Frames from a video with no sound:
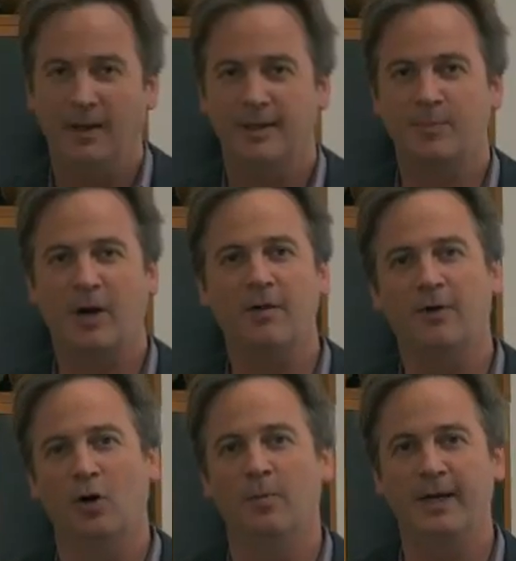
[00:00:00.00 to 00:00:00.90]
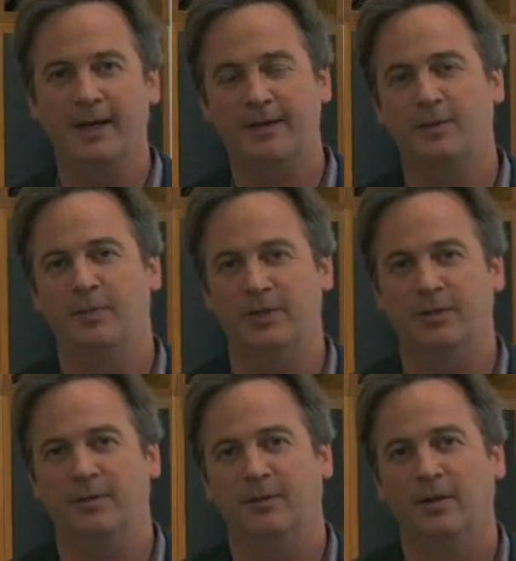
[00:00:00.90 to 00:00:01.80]
As part of our opening
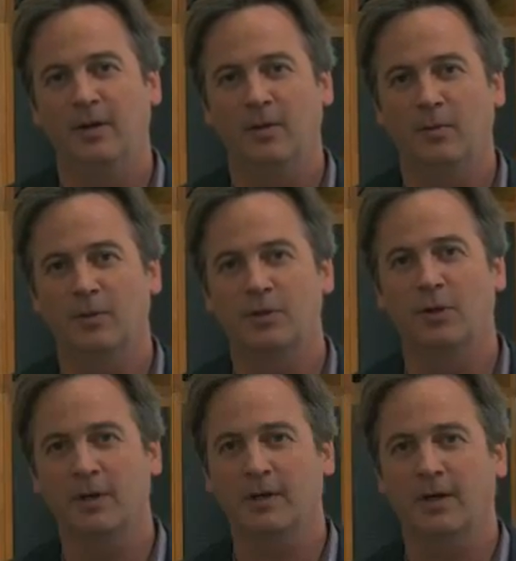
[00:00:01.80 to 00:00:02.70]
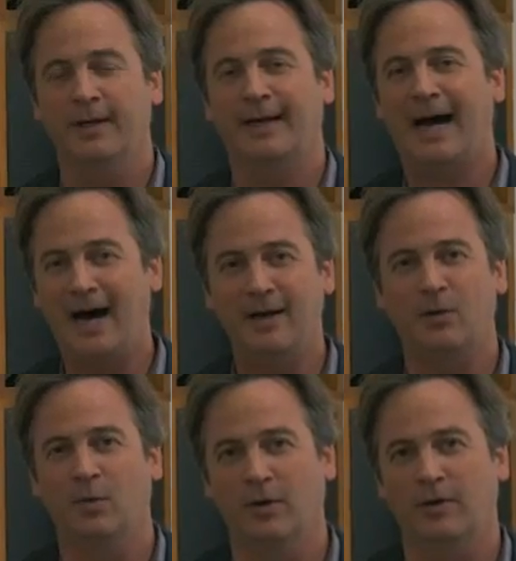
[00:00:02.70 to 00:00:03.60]
exhibition, we're showing an iconic
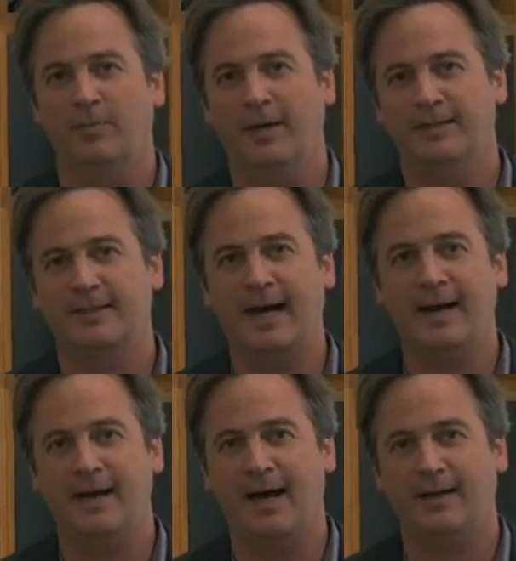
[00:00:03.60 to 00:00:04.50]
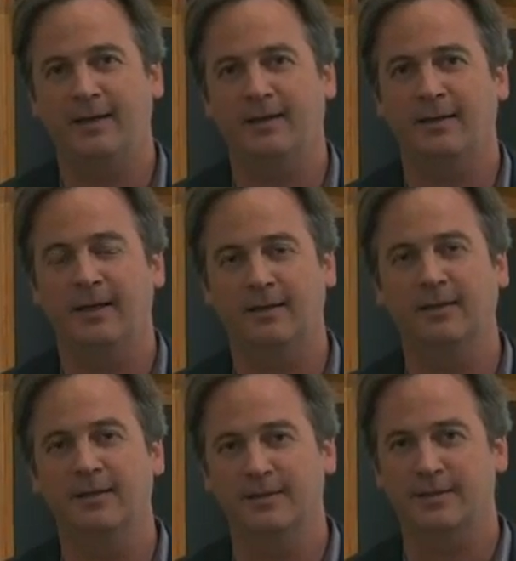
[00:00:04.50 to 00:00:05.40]
work by Scott Hocking and
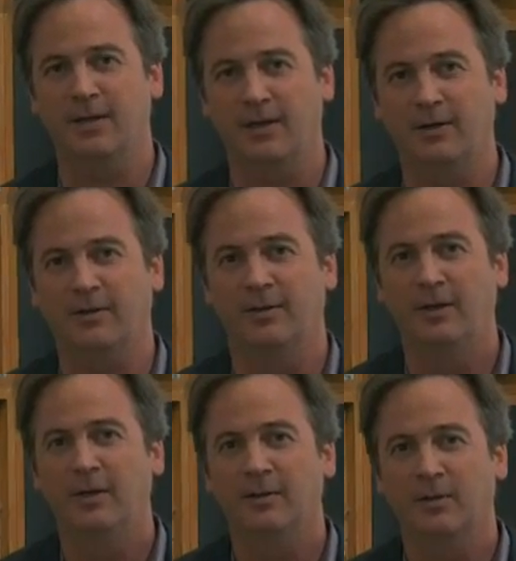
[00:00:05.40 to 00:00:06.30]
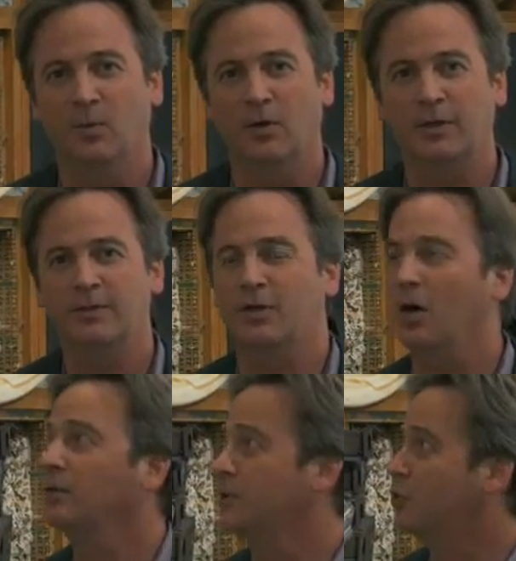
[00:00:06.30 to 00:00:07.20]
Clinton Snider. The work is
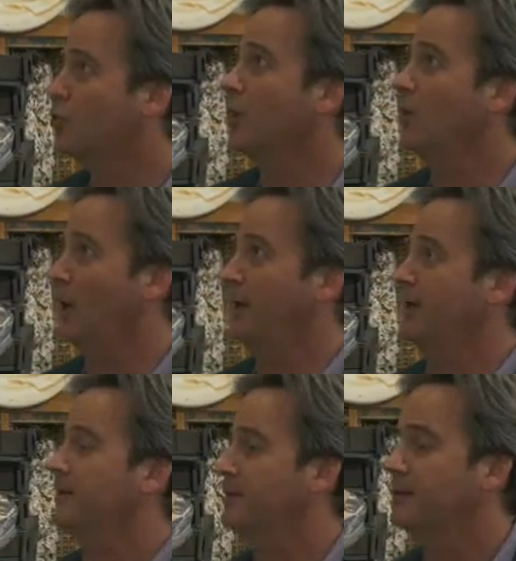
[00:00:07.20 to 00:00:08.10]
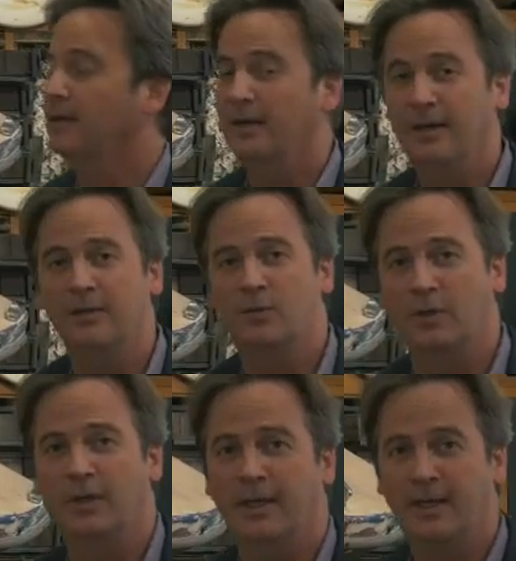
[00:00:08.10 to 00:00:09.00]
called Detroit Relics, and it's
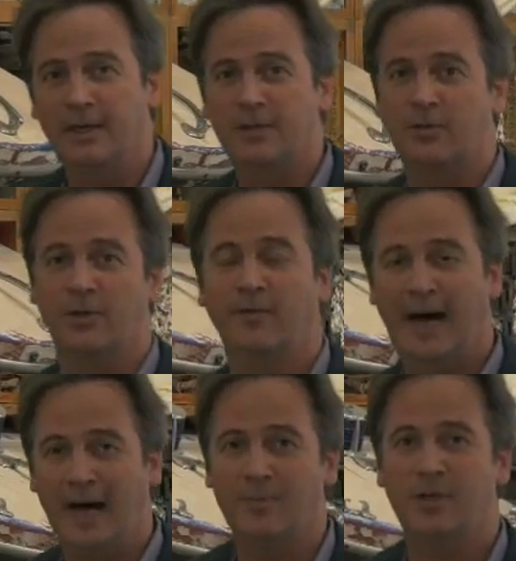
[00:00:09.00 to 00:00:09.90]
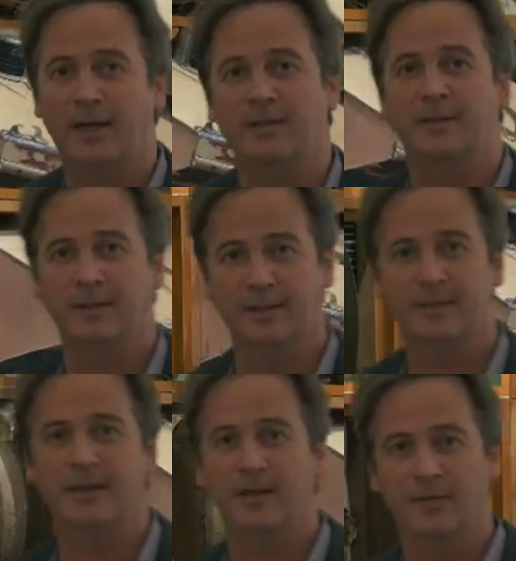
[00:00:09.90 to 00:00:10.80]
really a history of objects in the
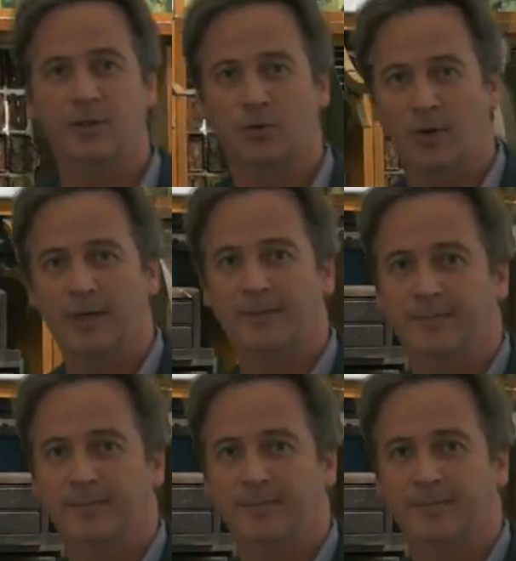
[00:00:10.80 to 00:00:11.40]
city of Detroit.